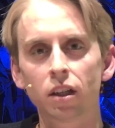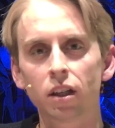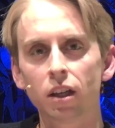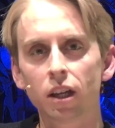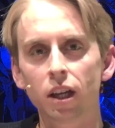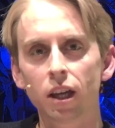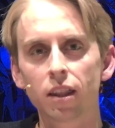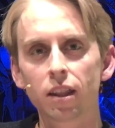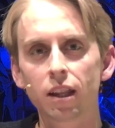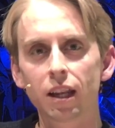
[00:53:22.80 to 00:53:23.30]

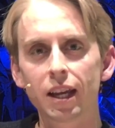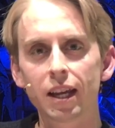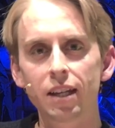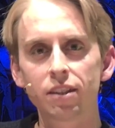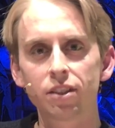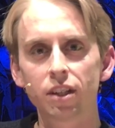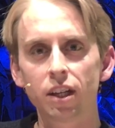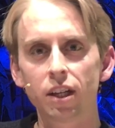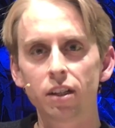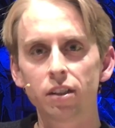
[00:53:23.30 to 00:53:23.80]
in the
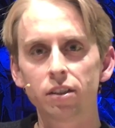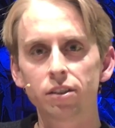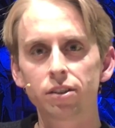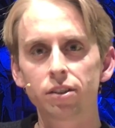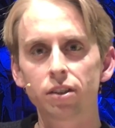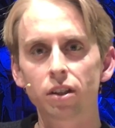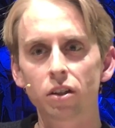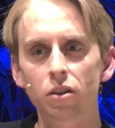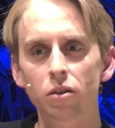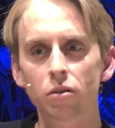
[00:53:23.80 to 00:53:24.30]
last year,
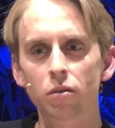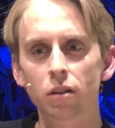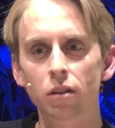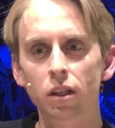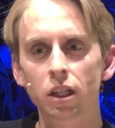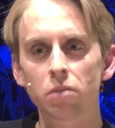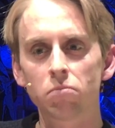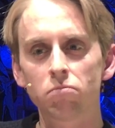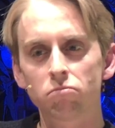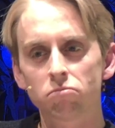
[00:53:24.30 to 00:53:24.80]
so
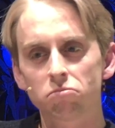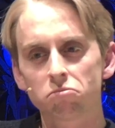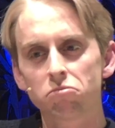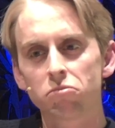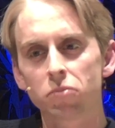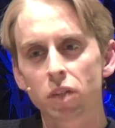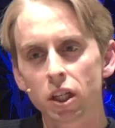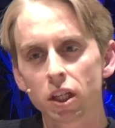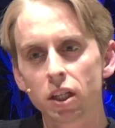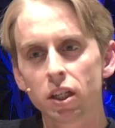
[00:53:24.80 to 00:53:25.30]
um,
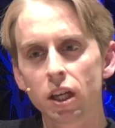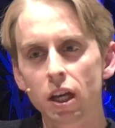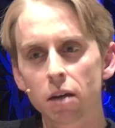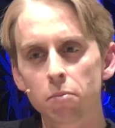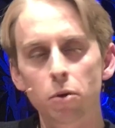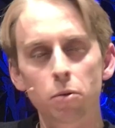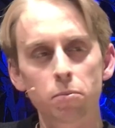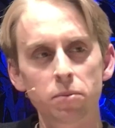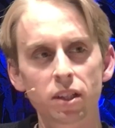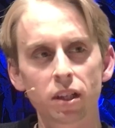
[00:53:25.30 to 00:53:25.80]
yeah,
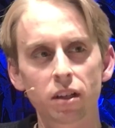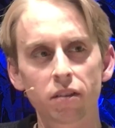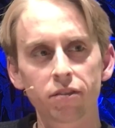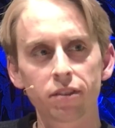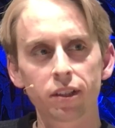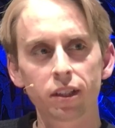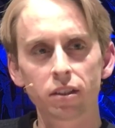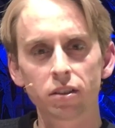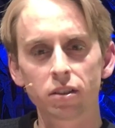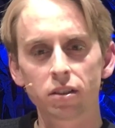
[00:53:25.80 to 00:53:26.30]
moments that I
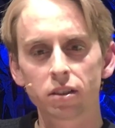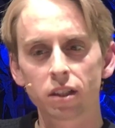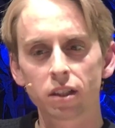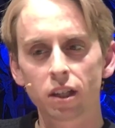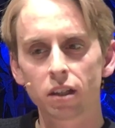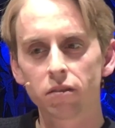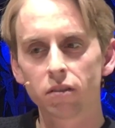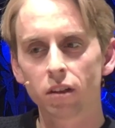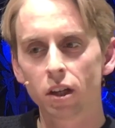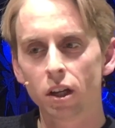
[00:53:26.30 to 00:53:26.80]
felt
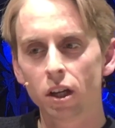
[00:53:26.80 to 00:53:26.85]
unsafe.